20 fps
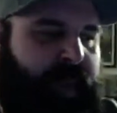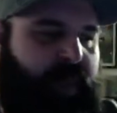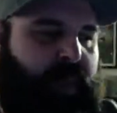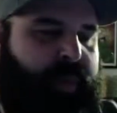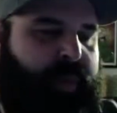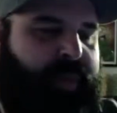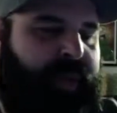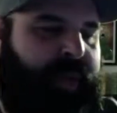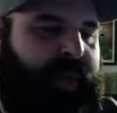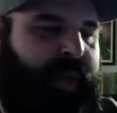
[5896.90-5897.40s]
I
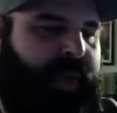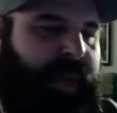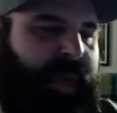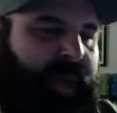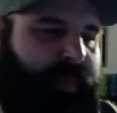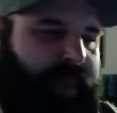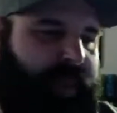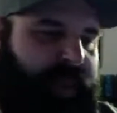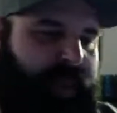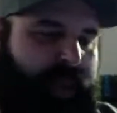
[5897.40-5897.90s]
put
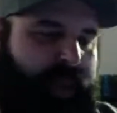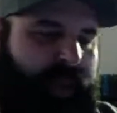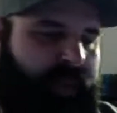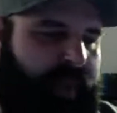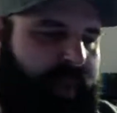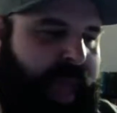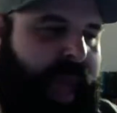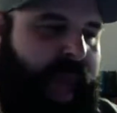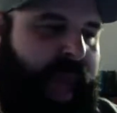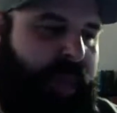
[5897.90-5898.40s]
it in
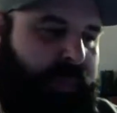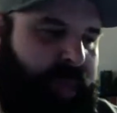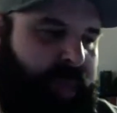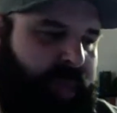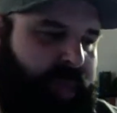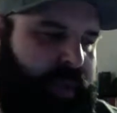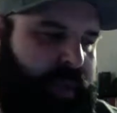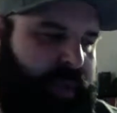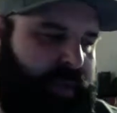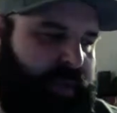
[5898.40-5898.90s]
that
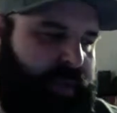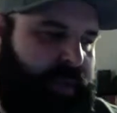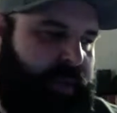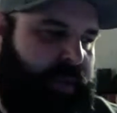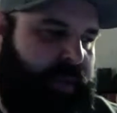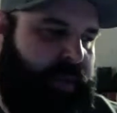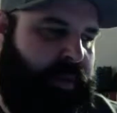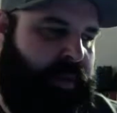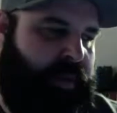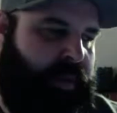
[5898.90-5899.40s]
because
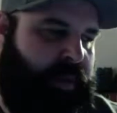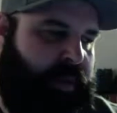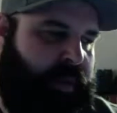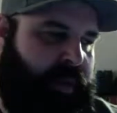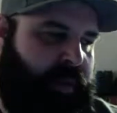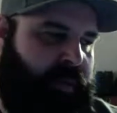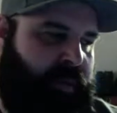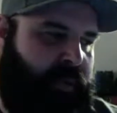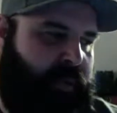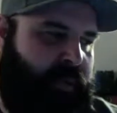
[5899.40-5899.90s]
it
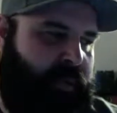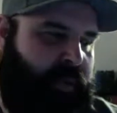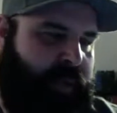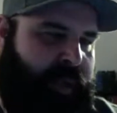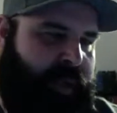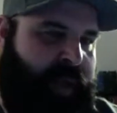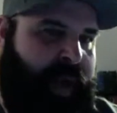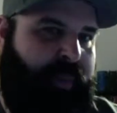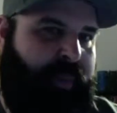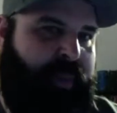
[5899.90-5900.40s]

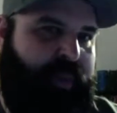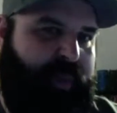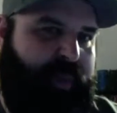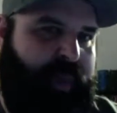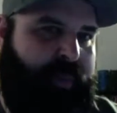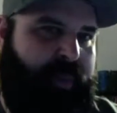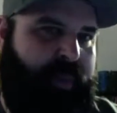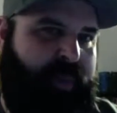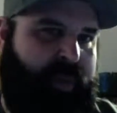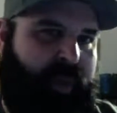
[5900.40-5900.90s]
allows
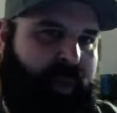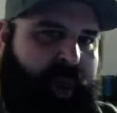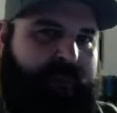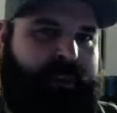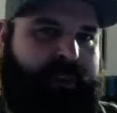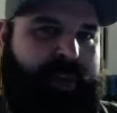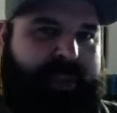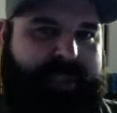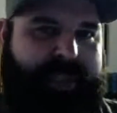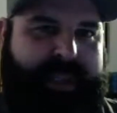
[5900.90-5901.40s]
people to
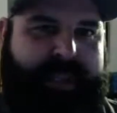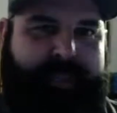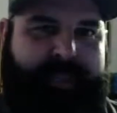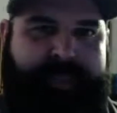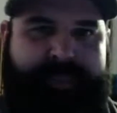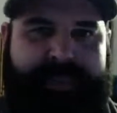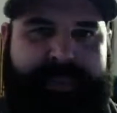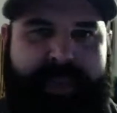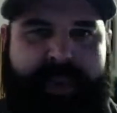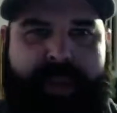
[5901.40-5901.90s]
reference it
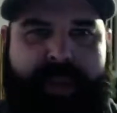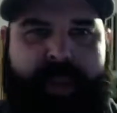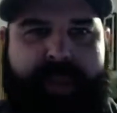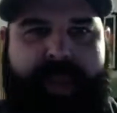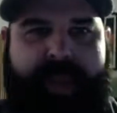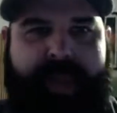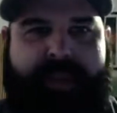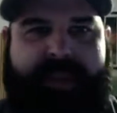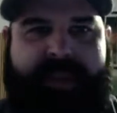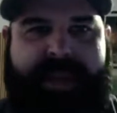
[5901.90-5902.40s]

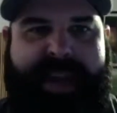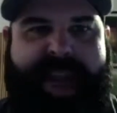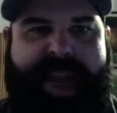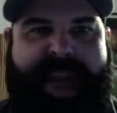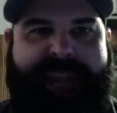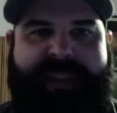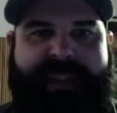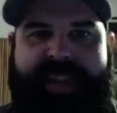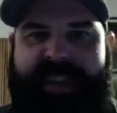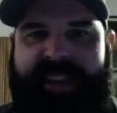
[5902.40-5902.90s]
instead of
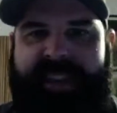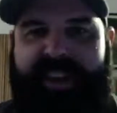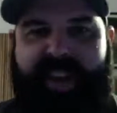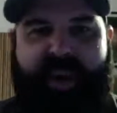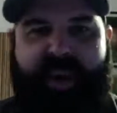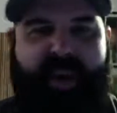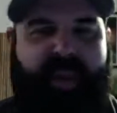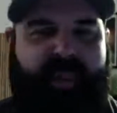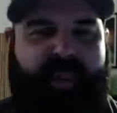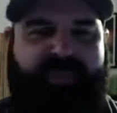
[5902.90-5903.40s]
having to
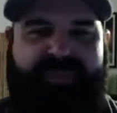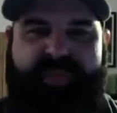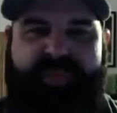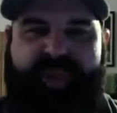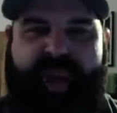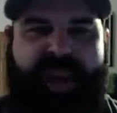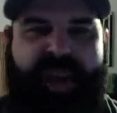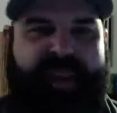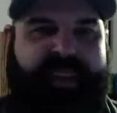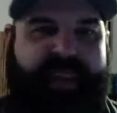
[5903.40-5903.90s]
go
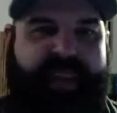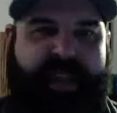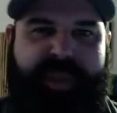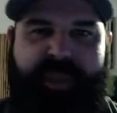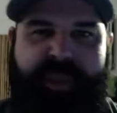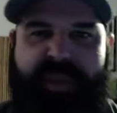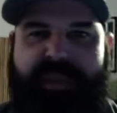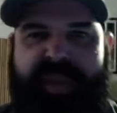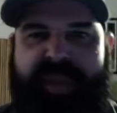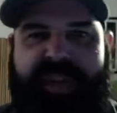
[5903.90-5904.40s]
hunting
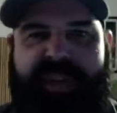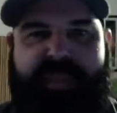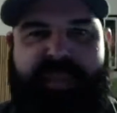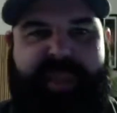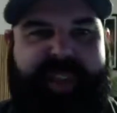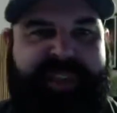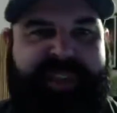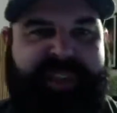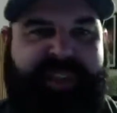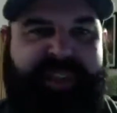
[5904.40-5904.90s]
through a bunch of
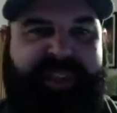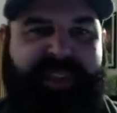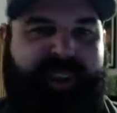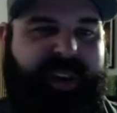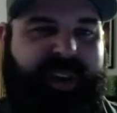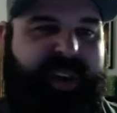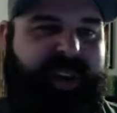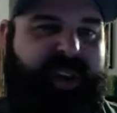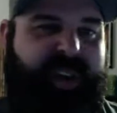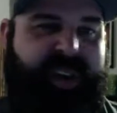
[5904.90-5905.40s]
pictures
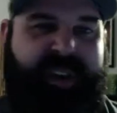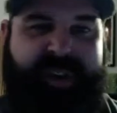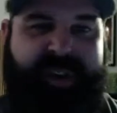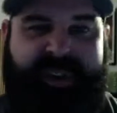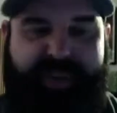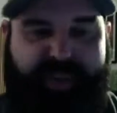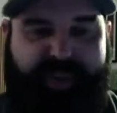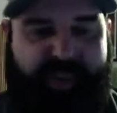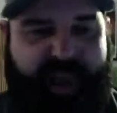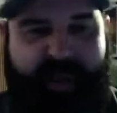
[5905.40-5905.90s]
or
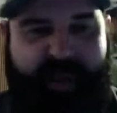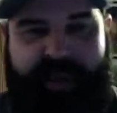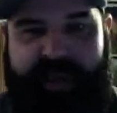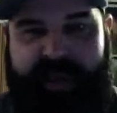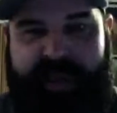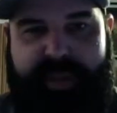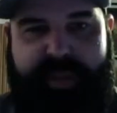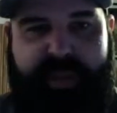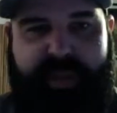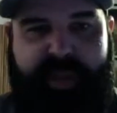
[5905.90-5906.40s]
scrubbing
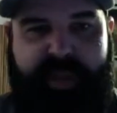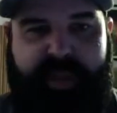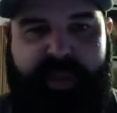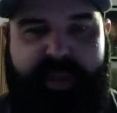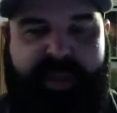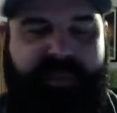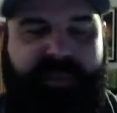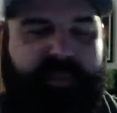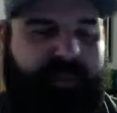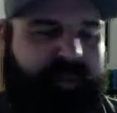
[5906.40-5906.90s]
through
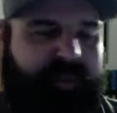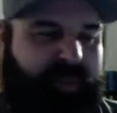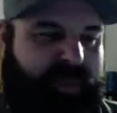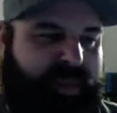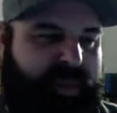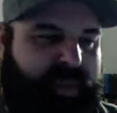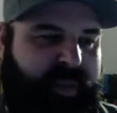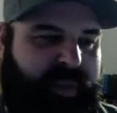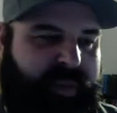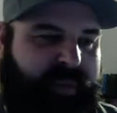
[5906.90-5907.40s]
some
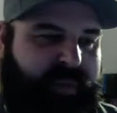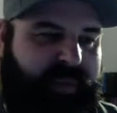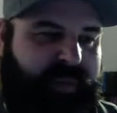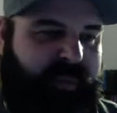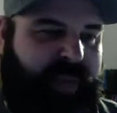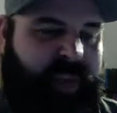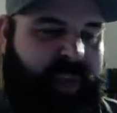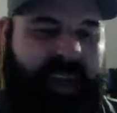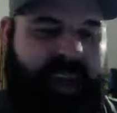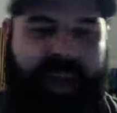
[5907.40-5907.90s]

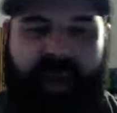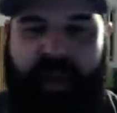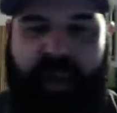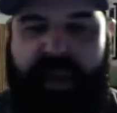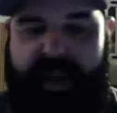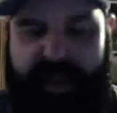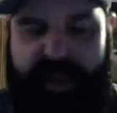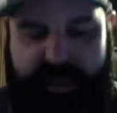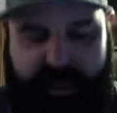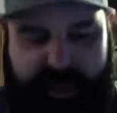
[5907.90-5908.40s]
video or
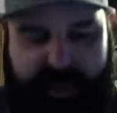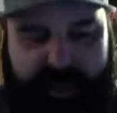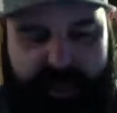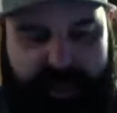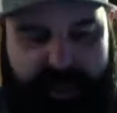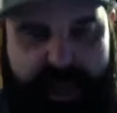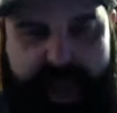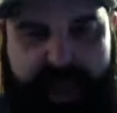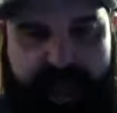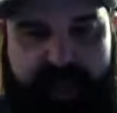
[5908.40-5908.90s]
anything like
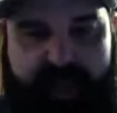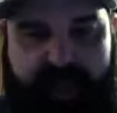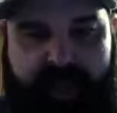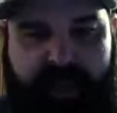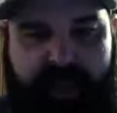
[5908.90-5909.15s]
that.